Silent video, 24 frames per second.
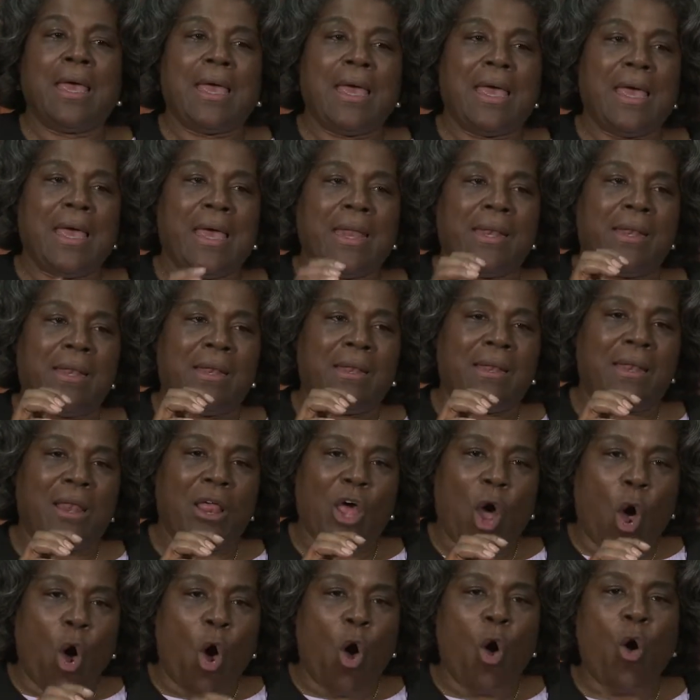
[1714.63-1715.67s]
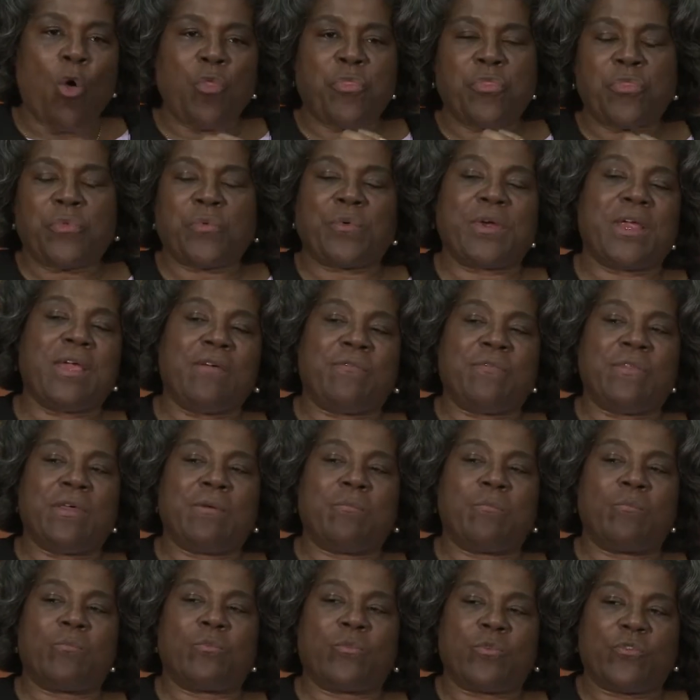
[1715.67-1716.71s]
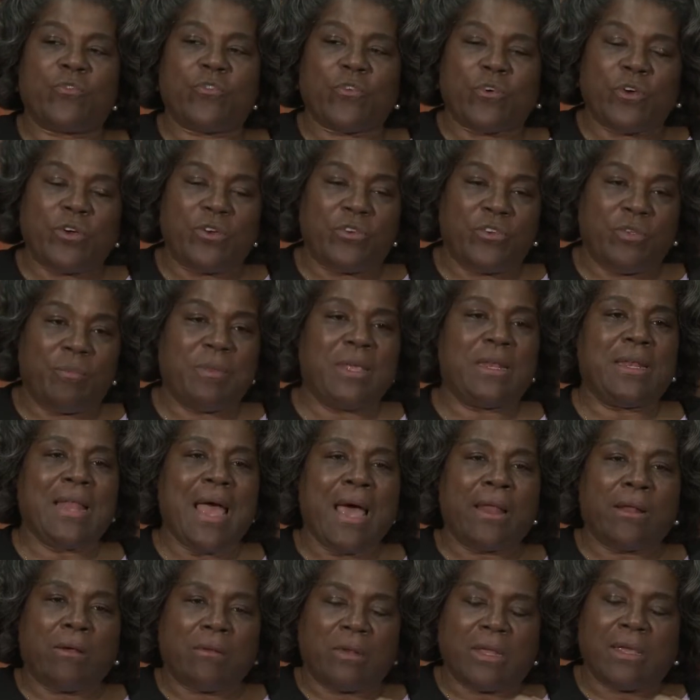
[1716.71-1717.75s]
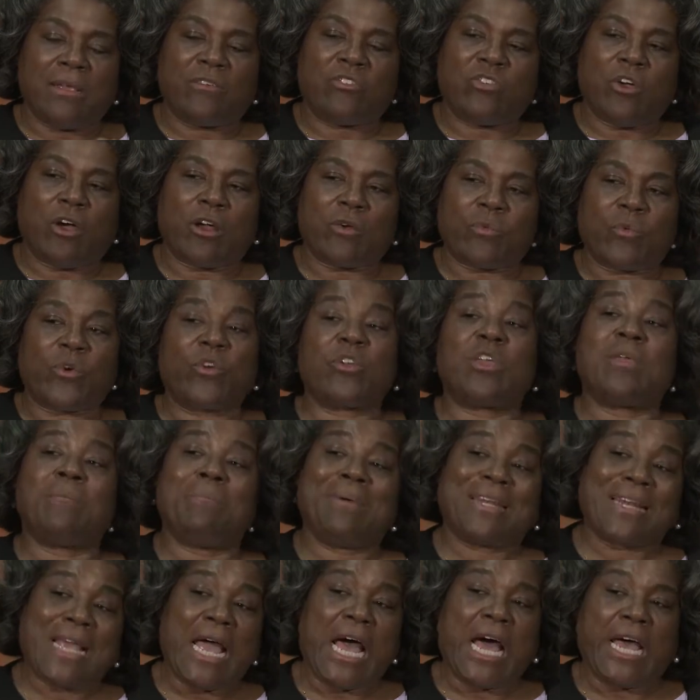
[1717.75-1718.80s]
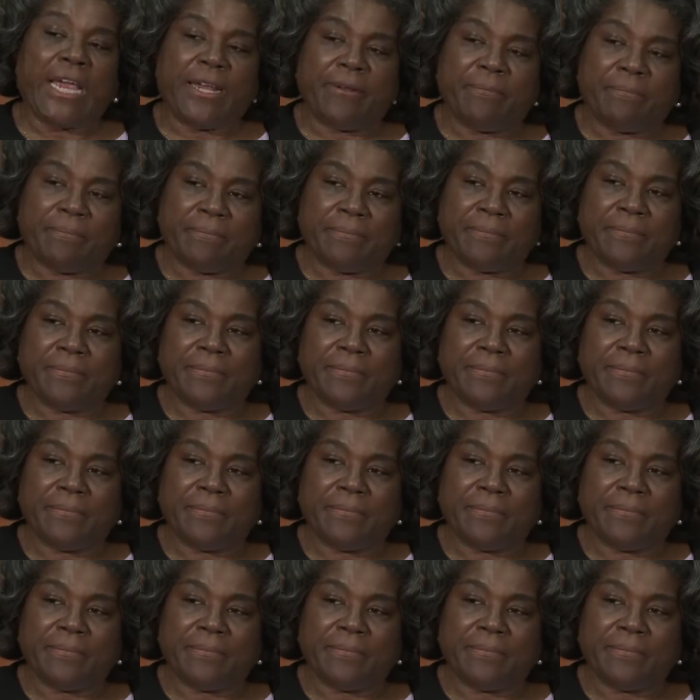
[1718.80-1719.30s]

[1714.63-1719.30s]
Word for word: and all three of them referred to me not only as hardworking but kind.